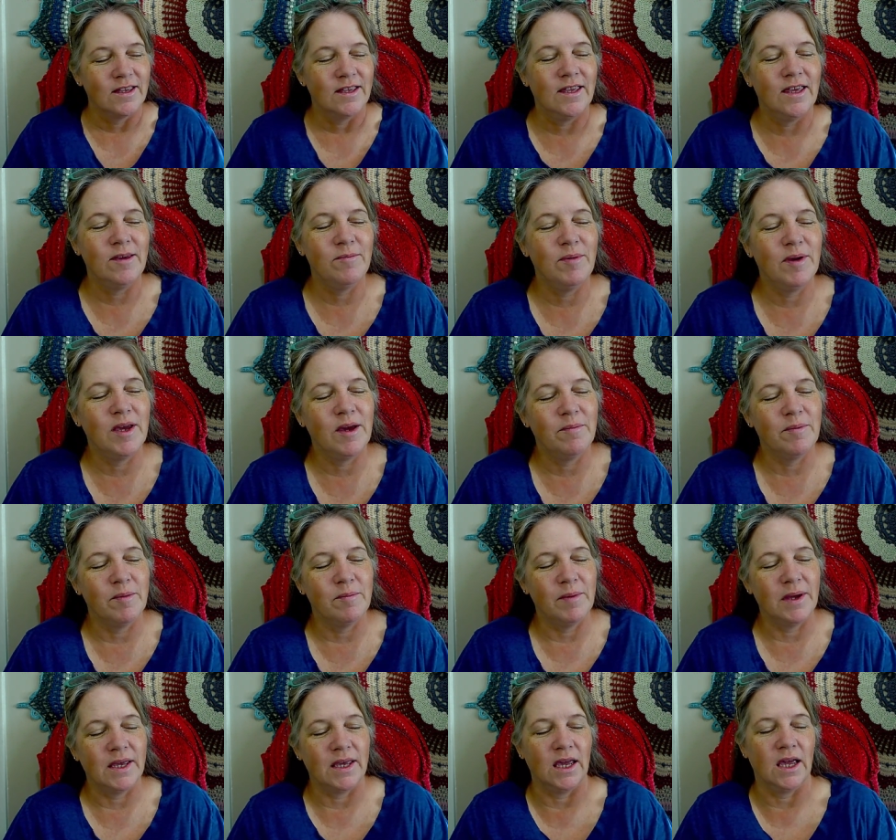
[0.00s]
keeping up and
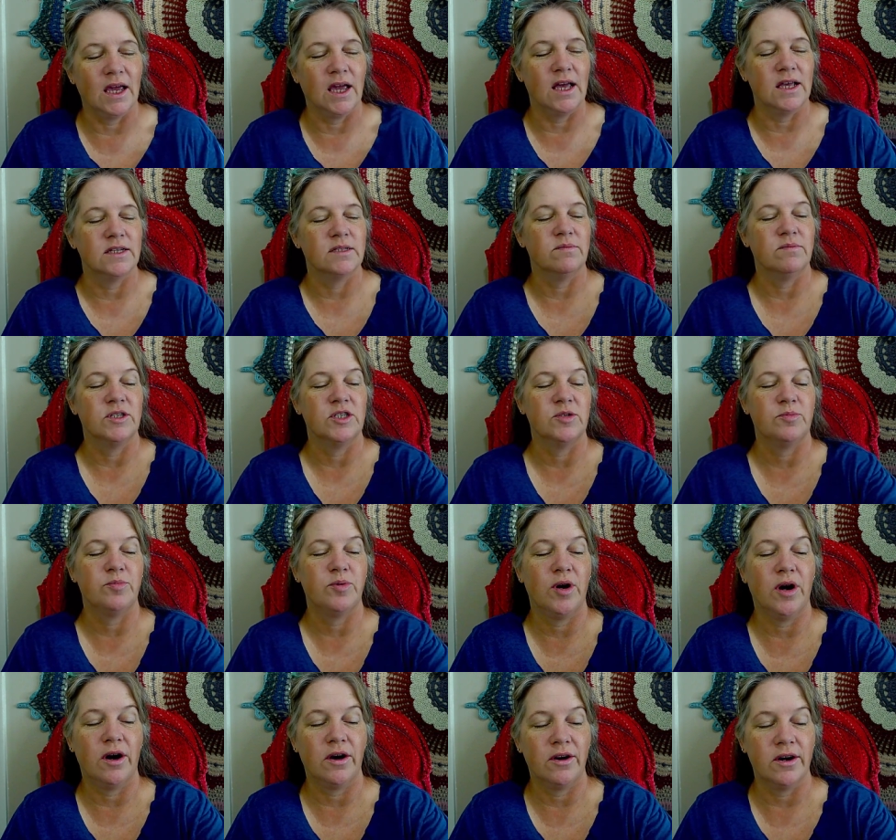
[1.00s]
making as much
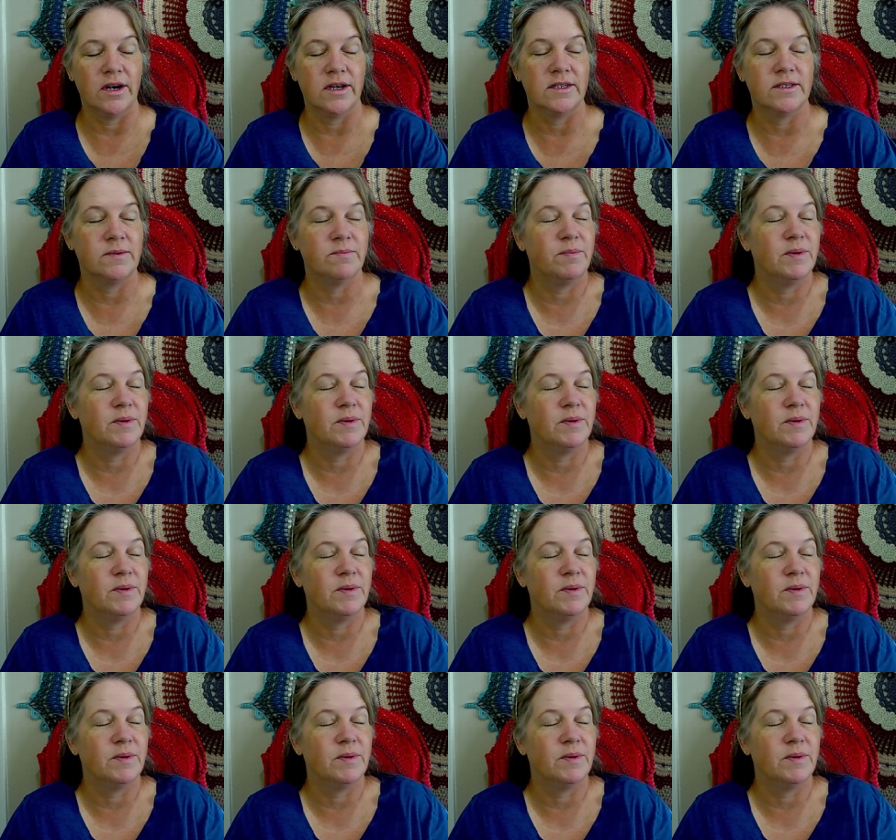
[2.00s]
progress.